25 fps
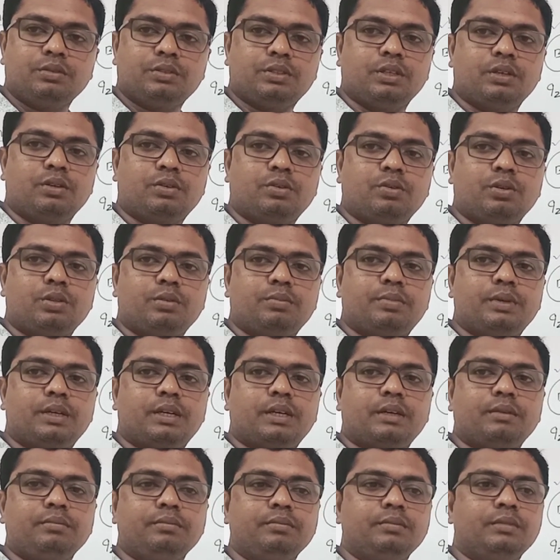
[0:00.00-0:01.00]
silk cloth
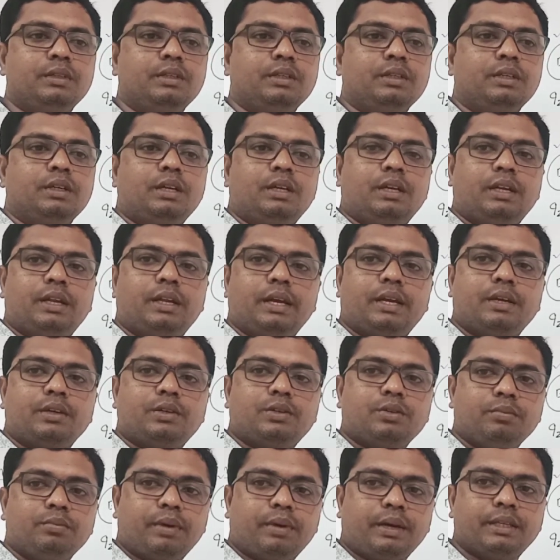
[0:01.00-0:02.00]
become
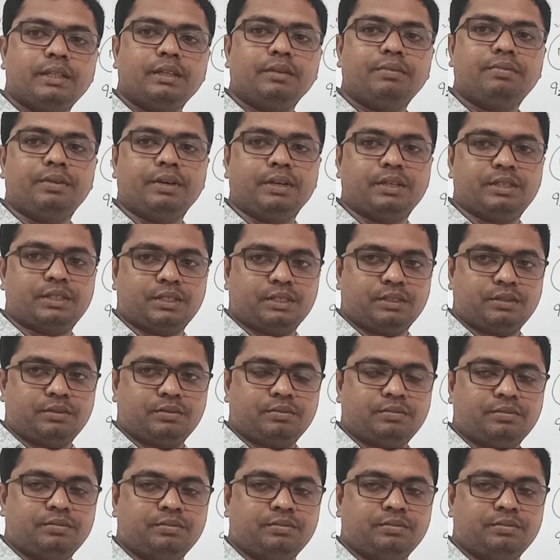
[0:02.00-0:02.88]
negative the friction.